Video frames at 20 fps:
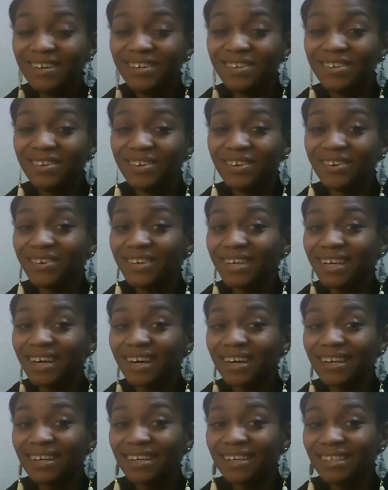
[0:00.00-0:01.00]
you know, and
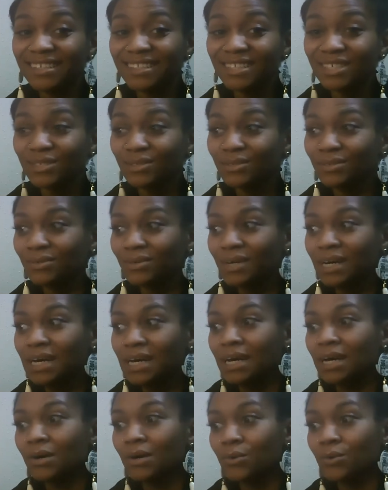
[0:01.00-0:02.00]
kind of need to
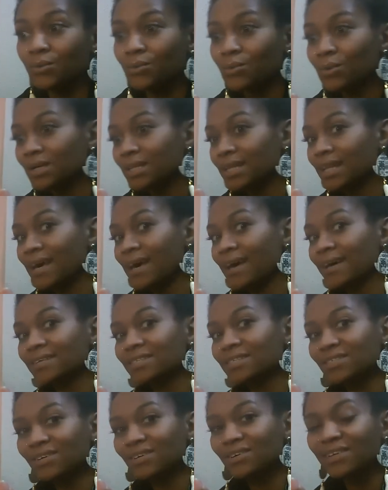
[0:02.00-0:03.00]

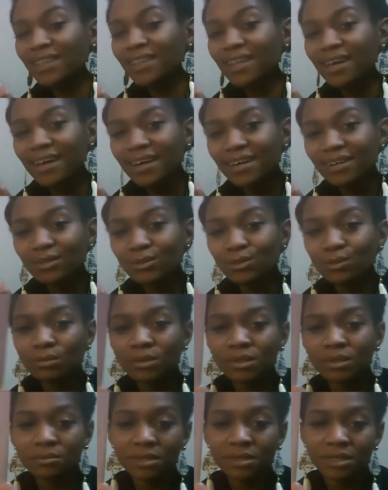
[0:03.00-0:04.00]
relax on that a little
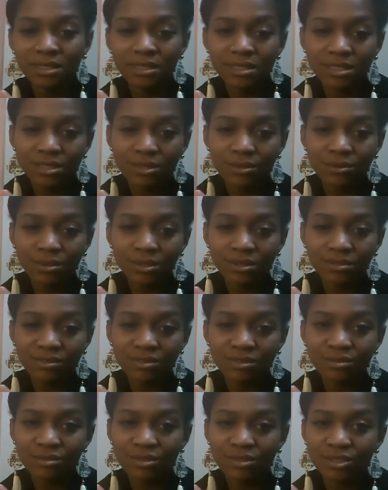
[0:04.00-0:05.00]
bit because the Queen of
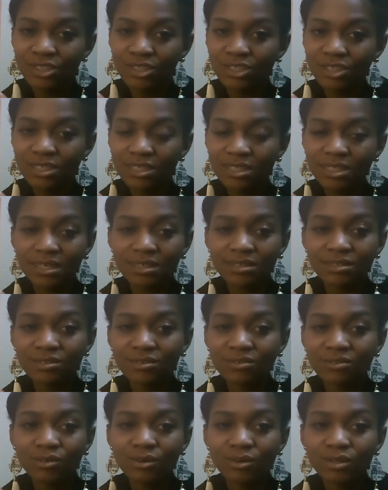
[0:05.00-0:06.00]
Swords, she's like the
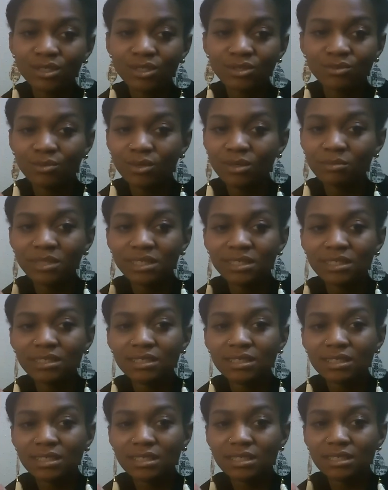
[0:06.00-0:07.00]
divorced woman
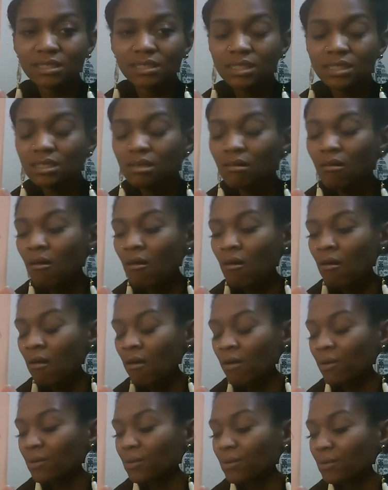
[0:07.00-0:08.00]
in a sense,
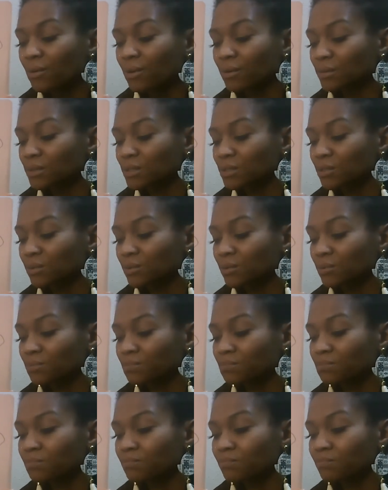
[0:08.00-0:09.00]
you know, so
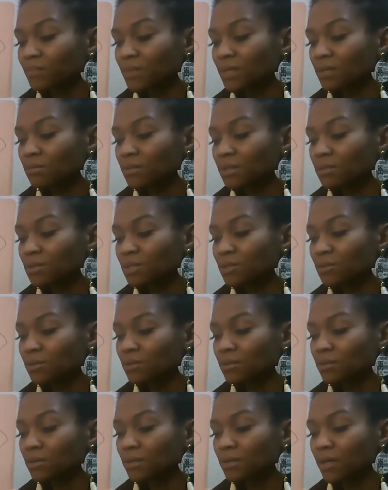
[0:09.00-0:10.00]
maybe
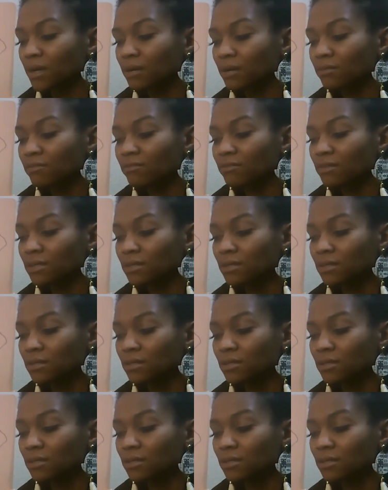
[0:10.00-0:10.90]
kind of